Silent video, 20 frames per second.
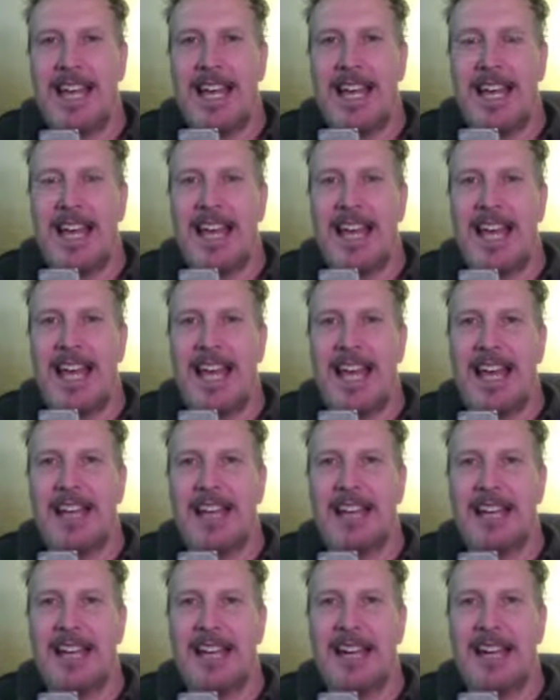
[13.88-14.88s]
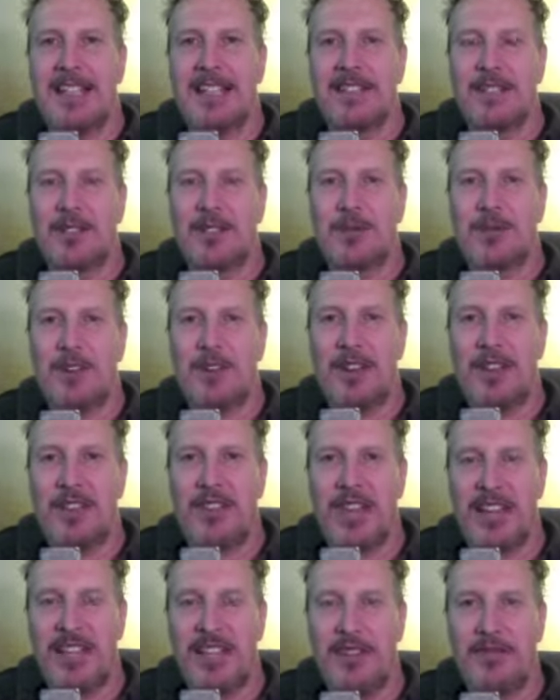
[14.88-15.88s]
And just want to
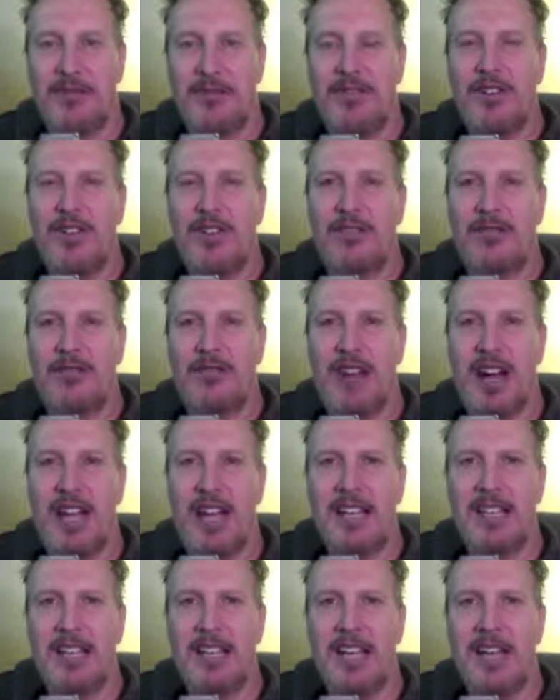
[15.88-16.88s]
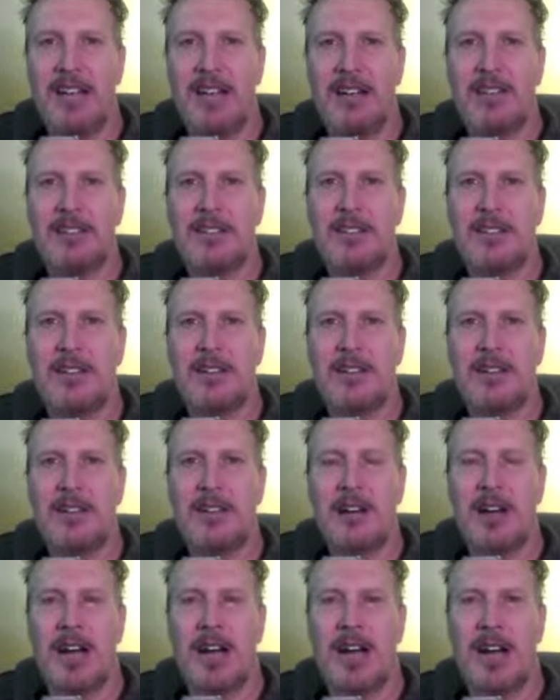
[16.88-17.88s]
thank you for your fine letters and
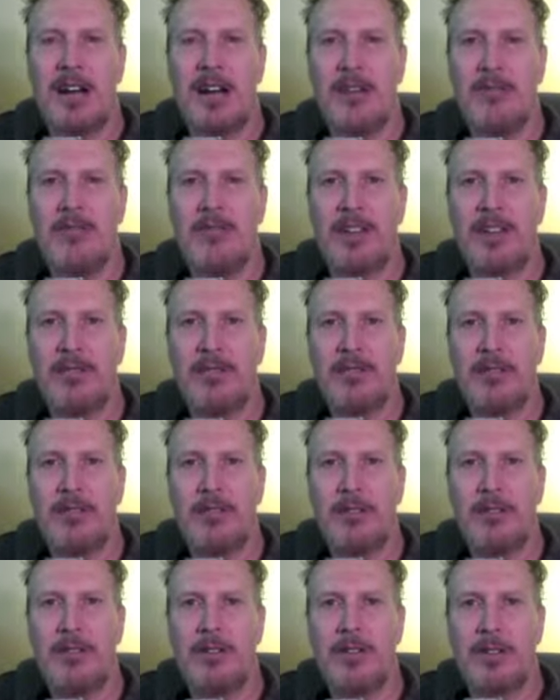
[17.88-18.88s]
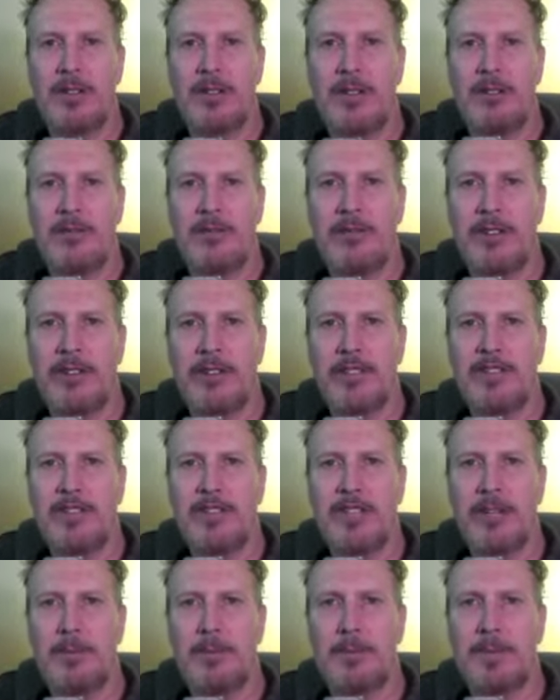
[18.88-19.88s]
your faithful
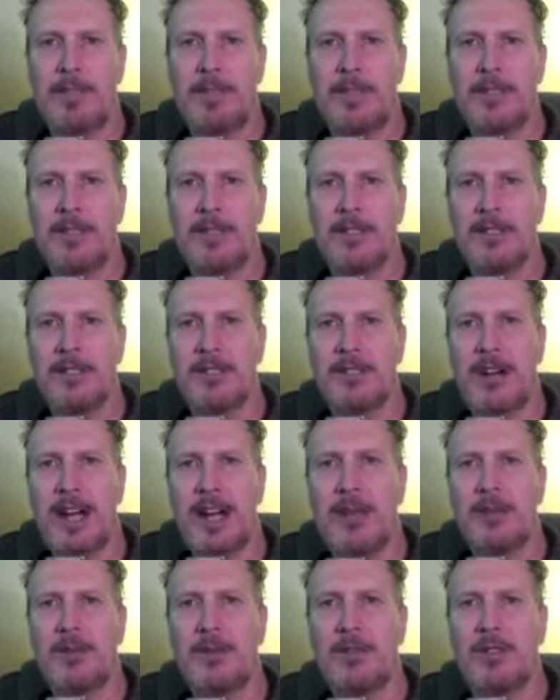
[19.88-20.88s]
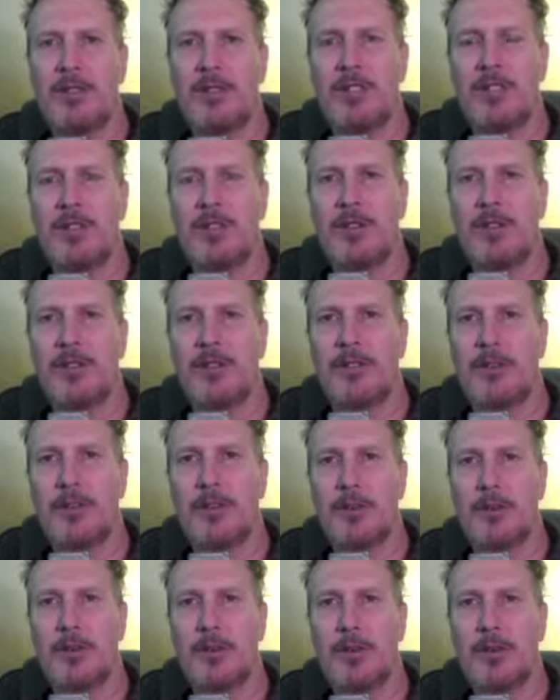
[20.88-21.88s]
friendship and describing what you're going
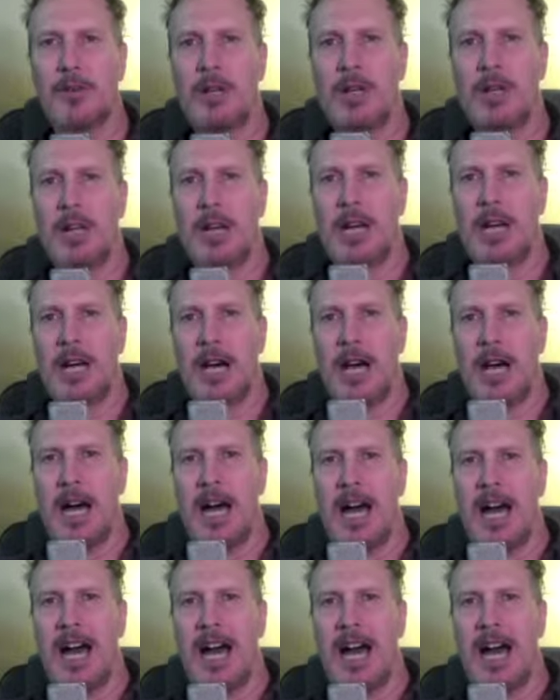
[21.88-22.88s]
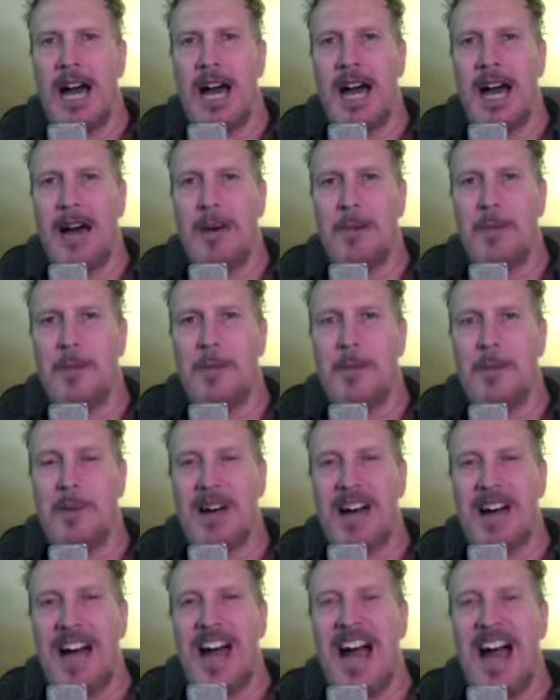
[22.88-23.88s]
through.
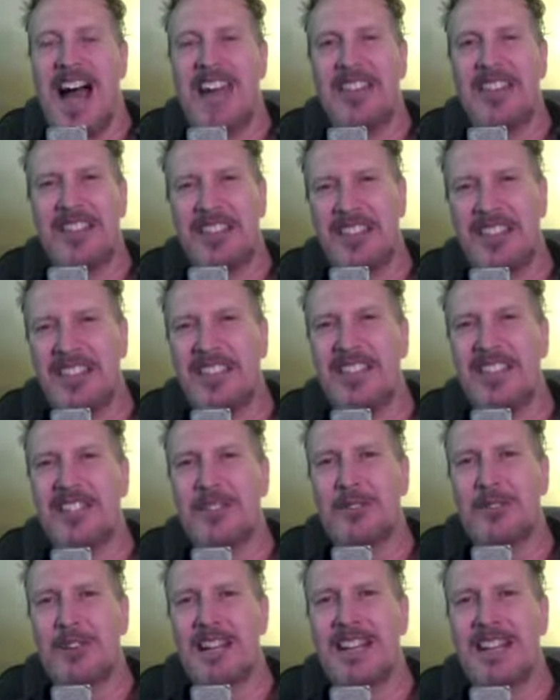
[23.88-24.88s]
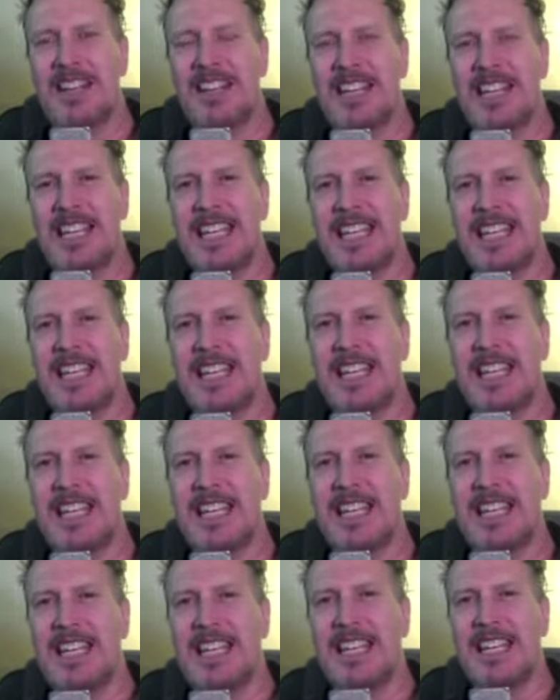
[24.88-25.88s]
I think you did the right thing
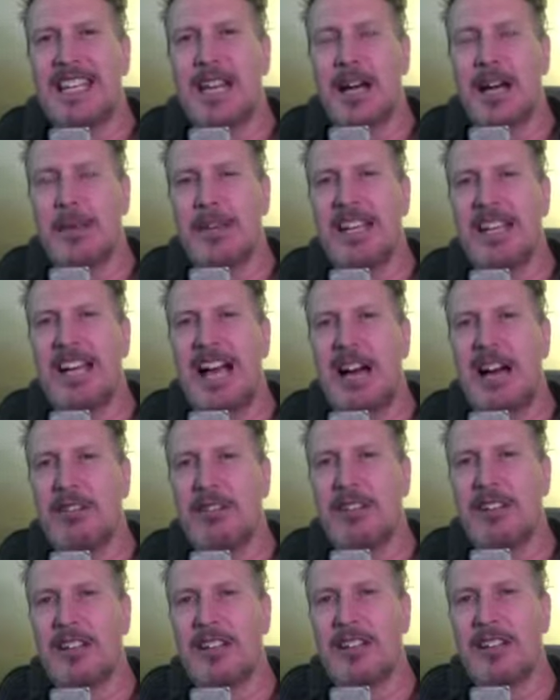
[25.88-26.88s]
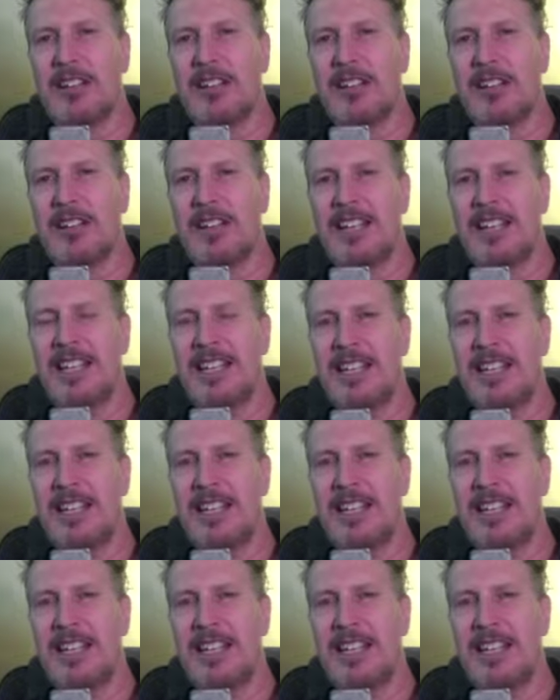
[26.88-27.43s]
in coming out a little early